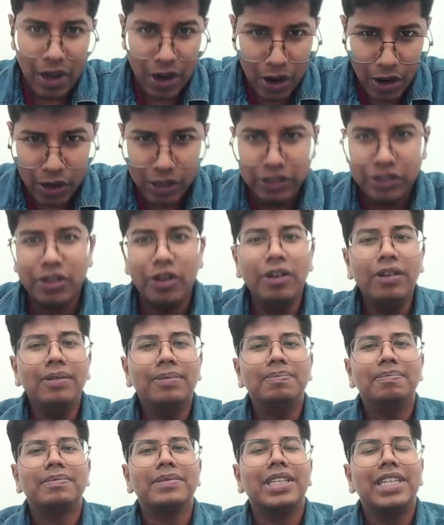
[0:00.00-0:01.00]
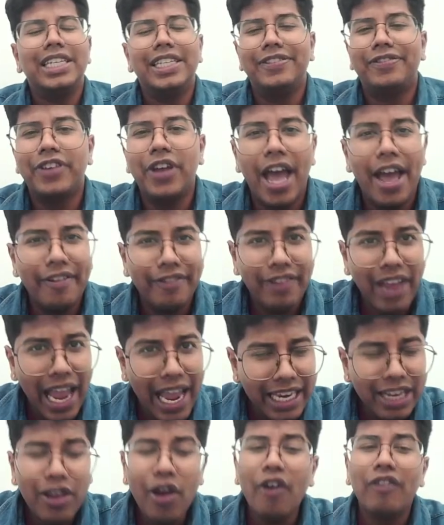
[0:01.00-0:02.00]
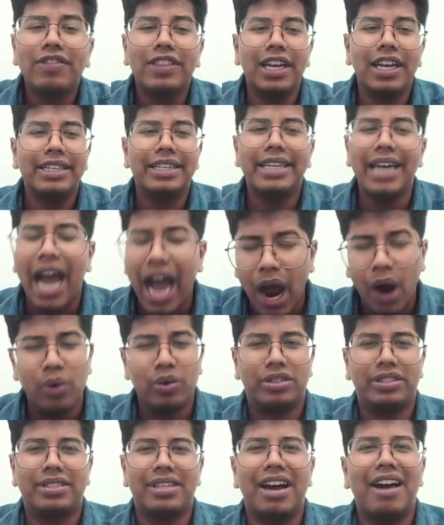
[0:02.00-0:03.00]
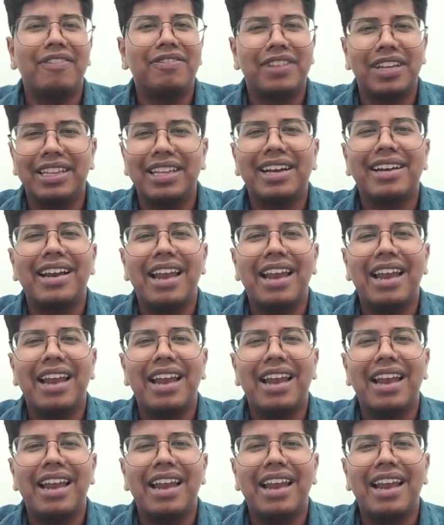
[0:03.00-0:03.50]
Also, if you have any of the doubts after the